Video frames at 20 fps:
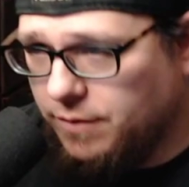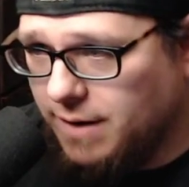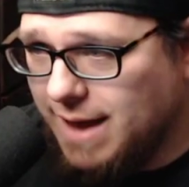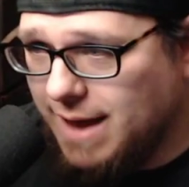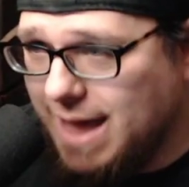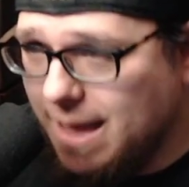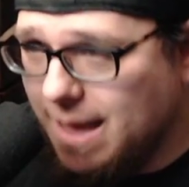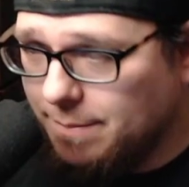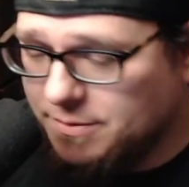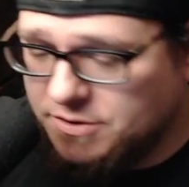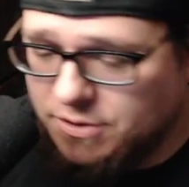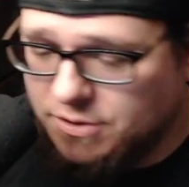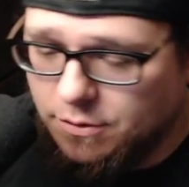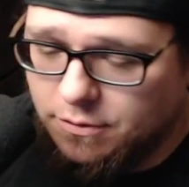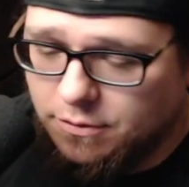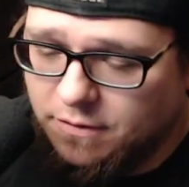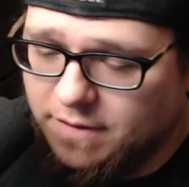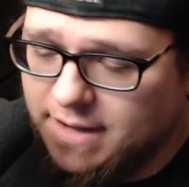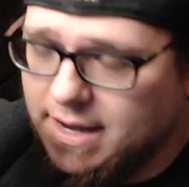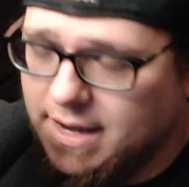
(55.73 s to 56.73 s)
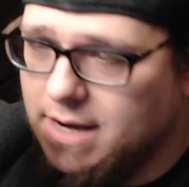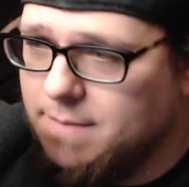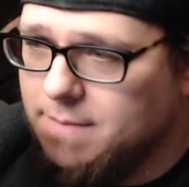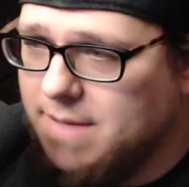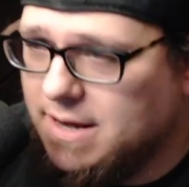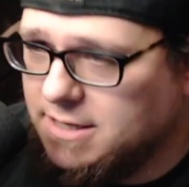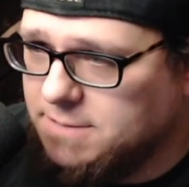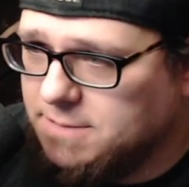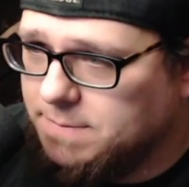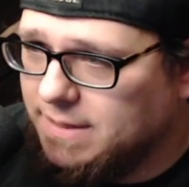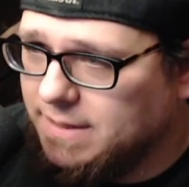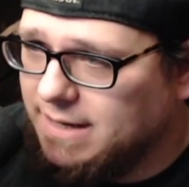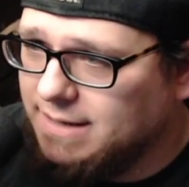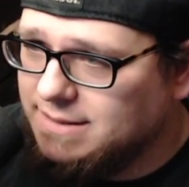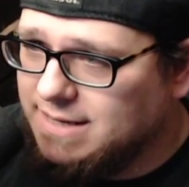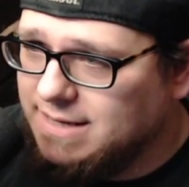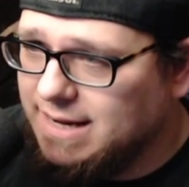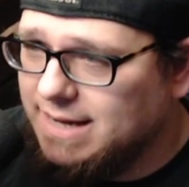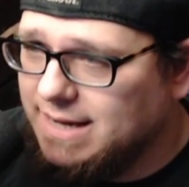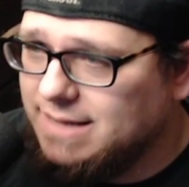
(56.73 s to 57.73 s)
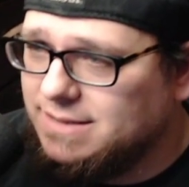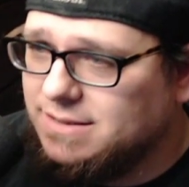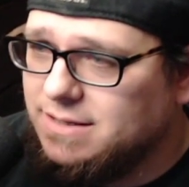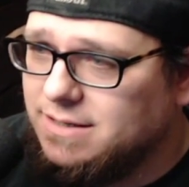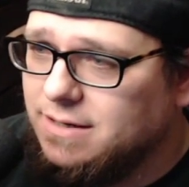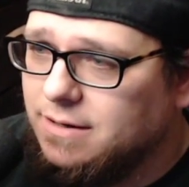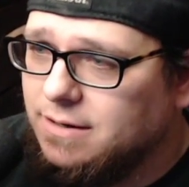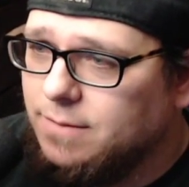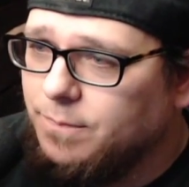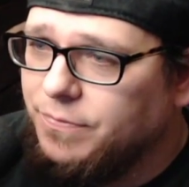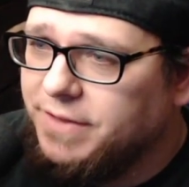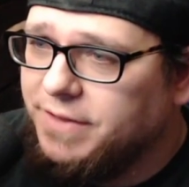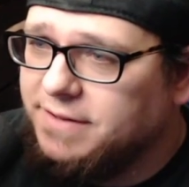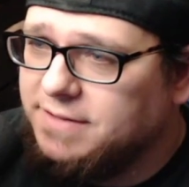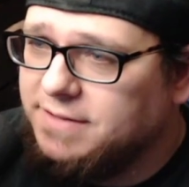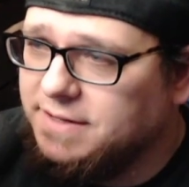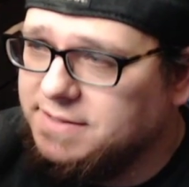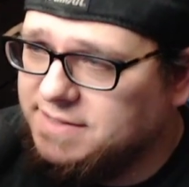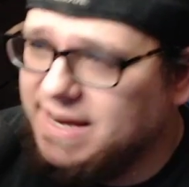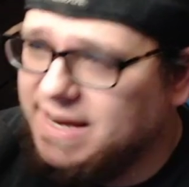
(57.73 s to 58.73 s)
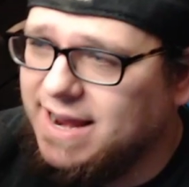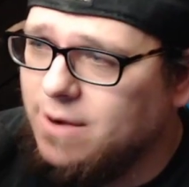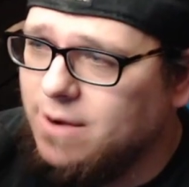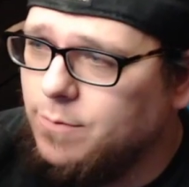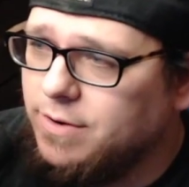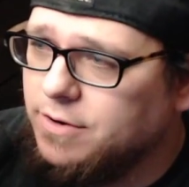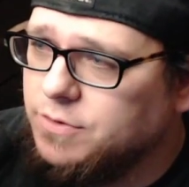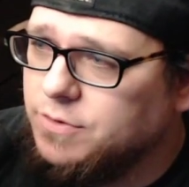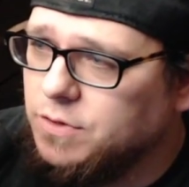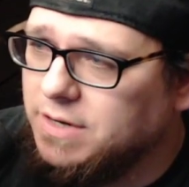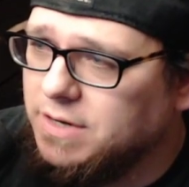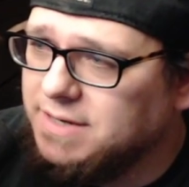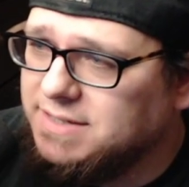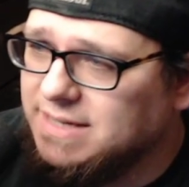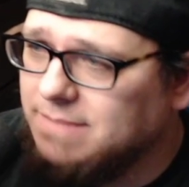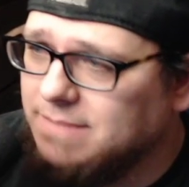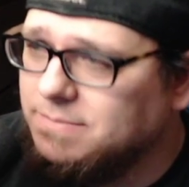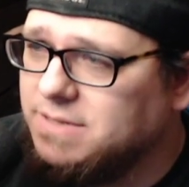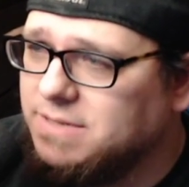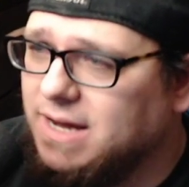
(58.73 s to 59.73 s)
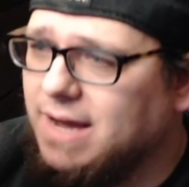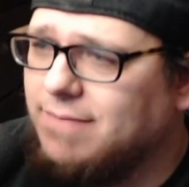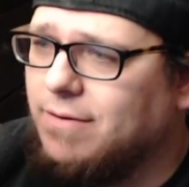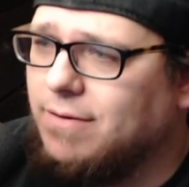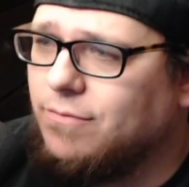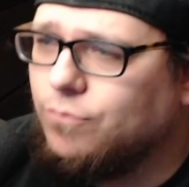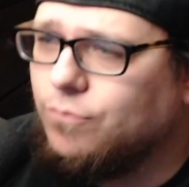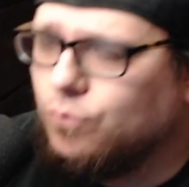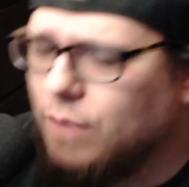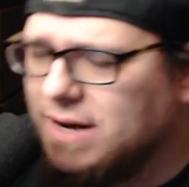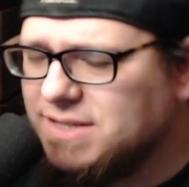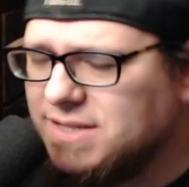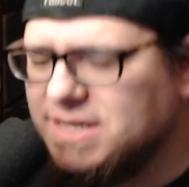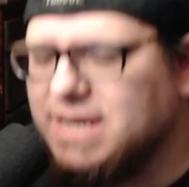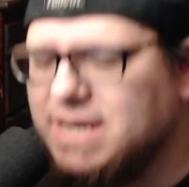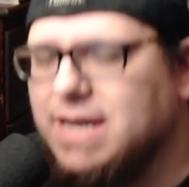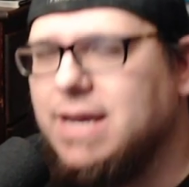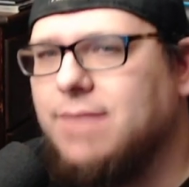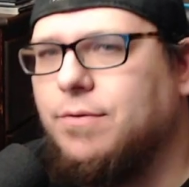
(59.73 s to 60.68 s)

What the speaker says: episode of the Game Addicts podcast. Today we are doing a deep dive of Resident Evil